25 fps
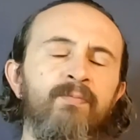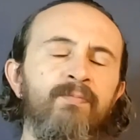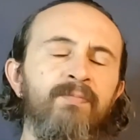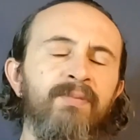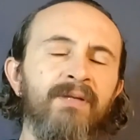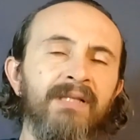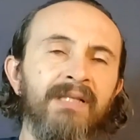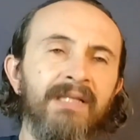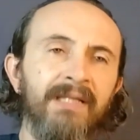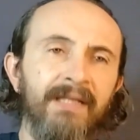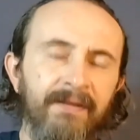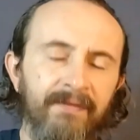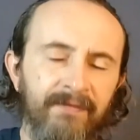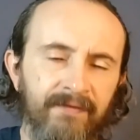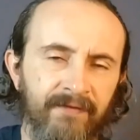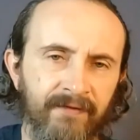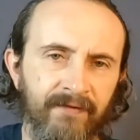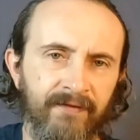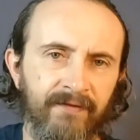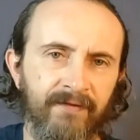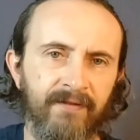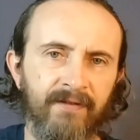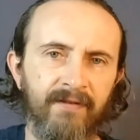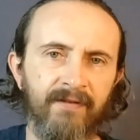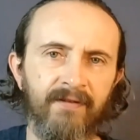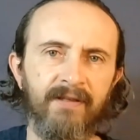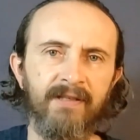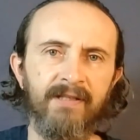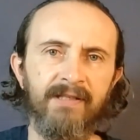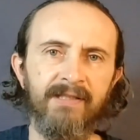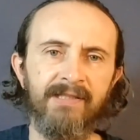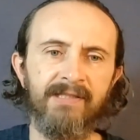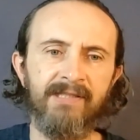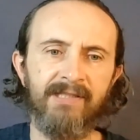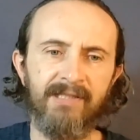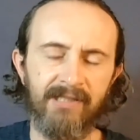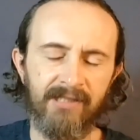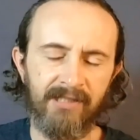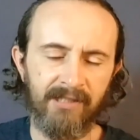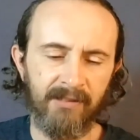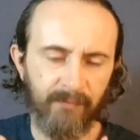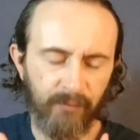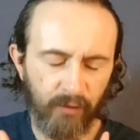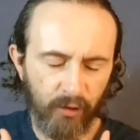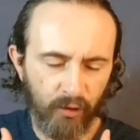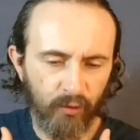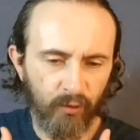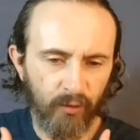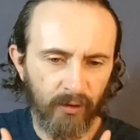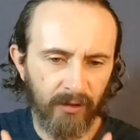belief
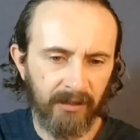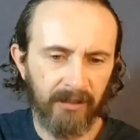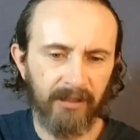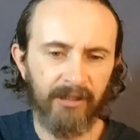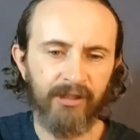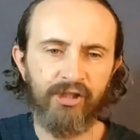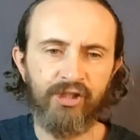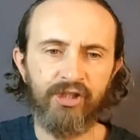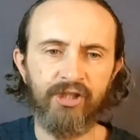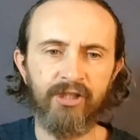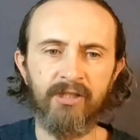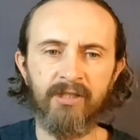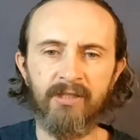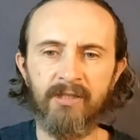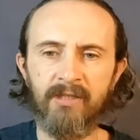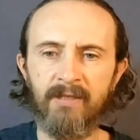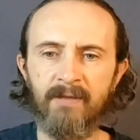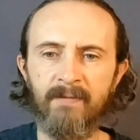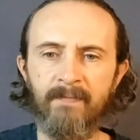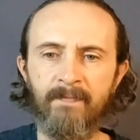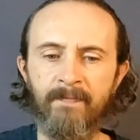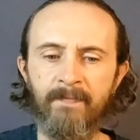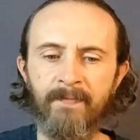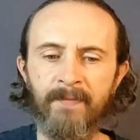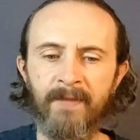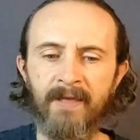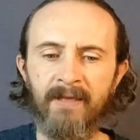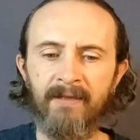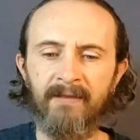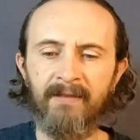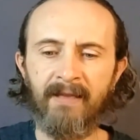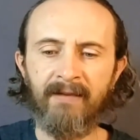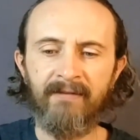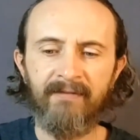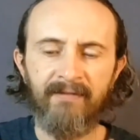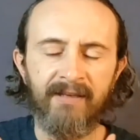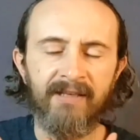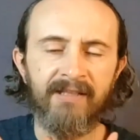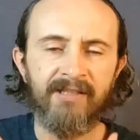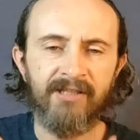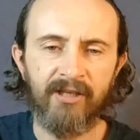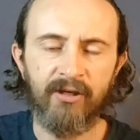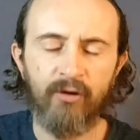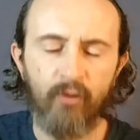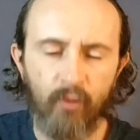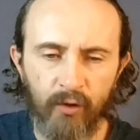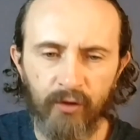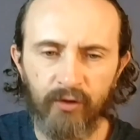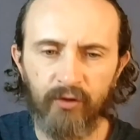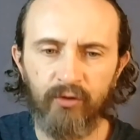system, your religion, that things
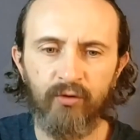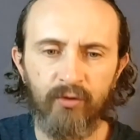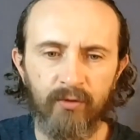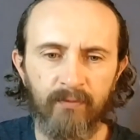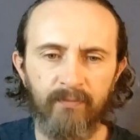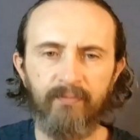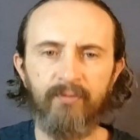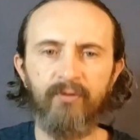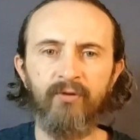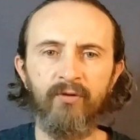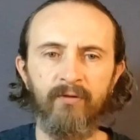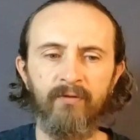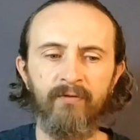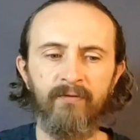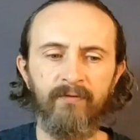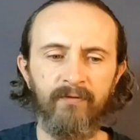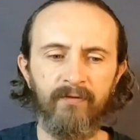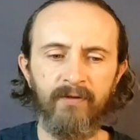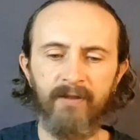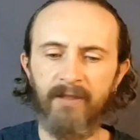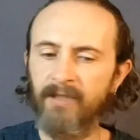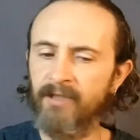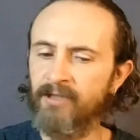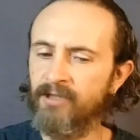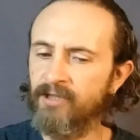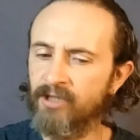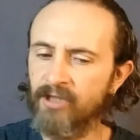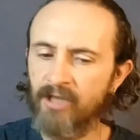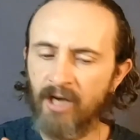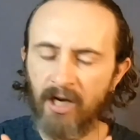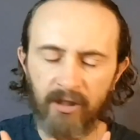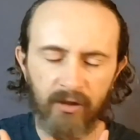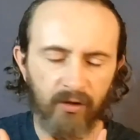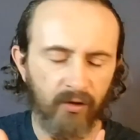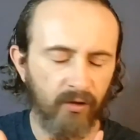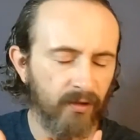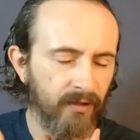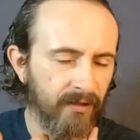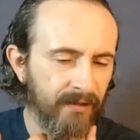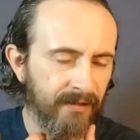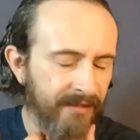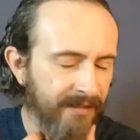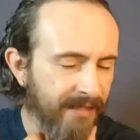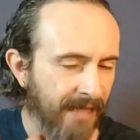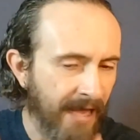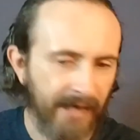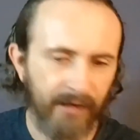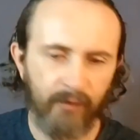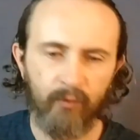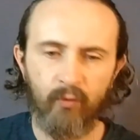are going to improve. It's not
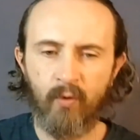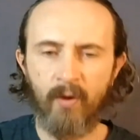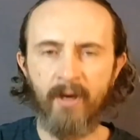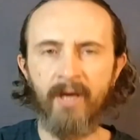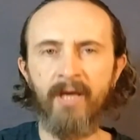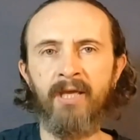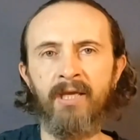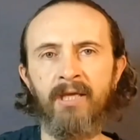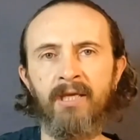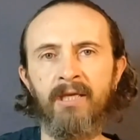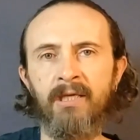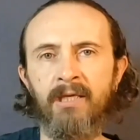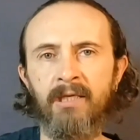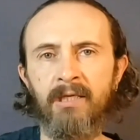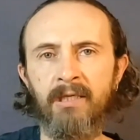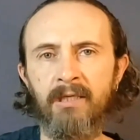that way.